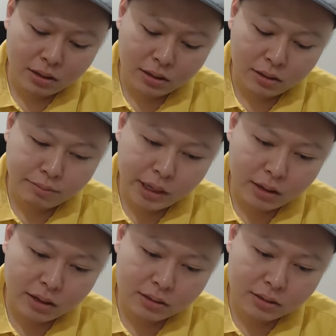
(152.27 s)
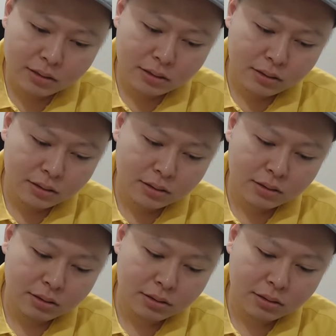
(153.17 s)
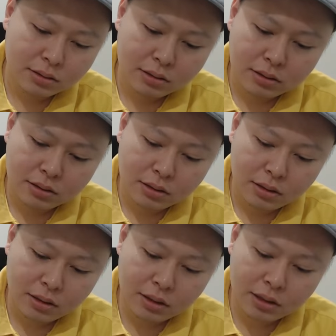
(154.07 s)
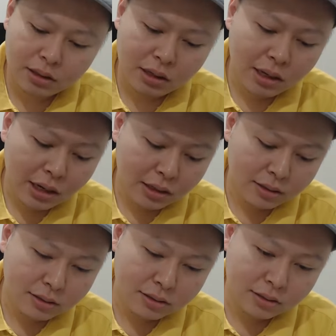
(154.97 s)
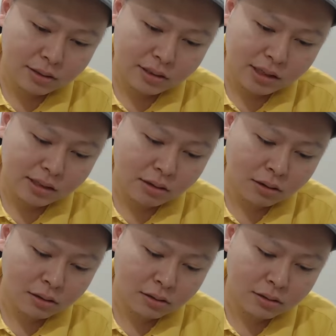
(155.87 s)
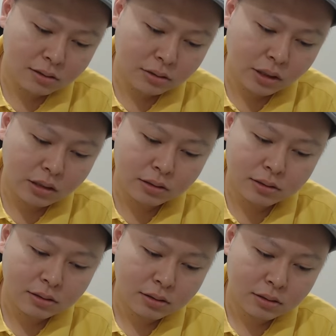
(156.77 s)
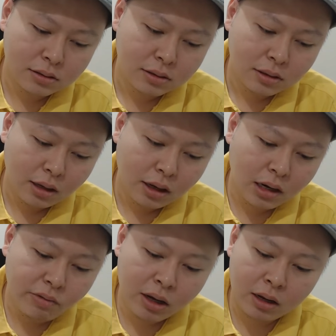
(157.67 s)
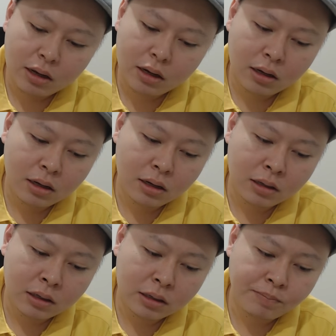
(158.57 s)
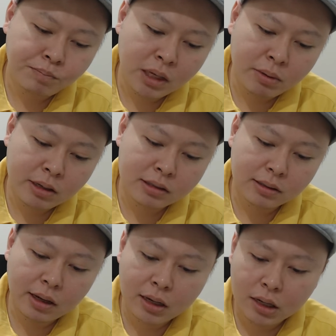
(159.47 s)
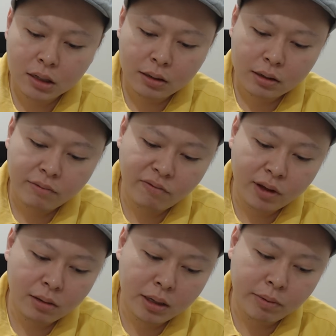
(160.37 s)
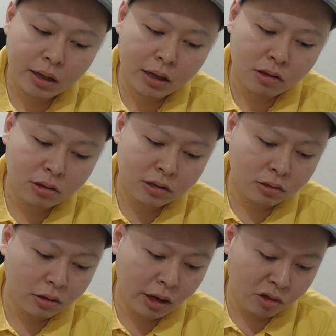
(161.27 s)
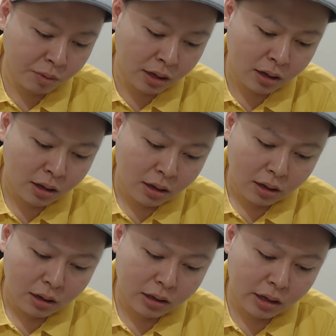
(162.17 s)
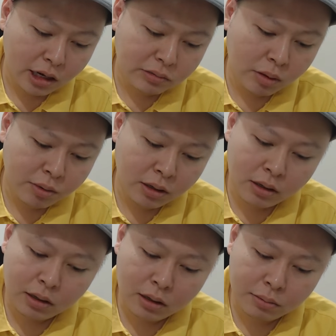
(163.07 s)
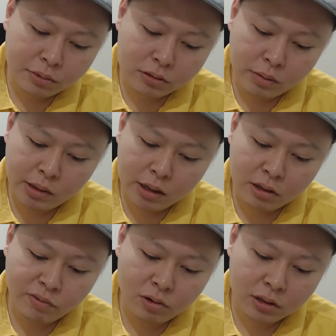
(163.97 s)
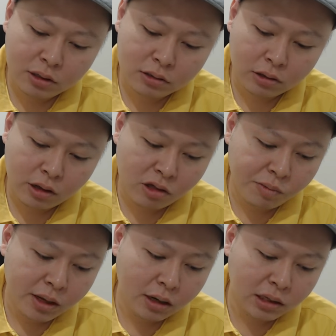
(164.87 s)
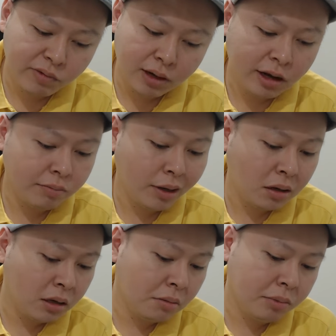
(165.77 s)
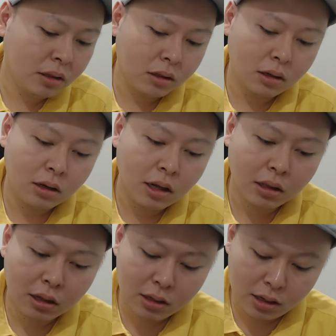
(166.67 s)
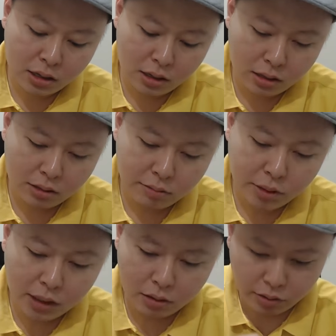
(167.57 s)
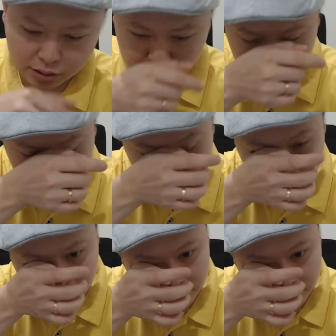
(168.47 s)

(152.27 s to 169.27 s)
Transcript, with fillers: uh, Paris, and Tilith. Six stars, so cute. Anyway, her BB is attacking fill BB gauge, restore HP. The SBB uh, BB gauge fully restore HP, activate light barrier but not attacking. Begin the quest.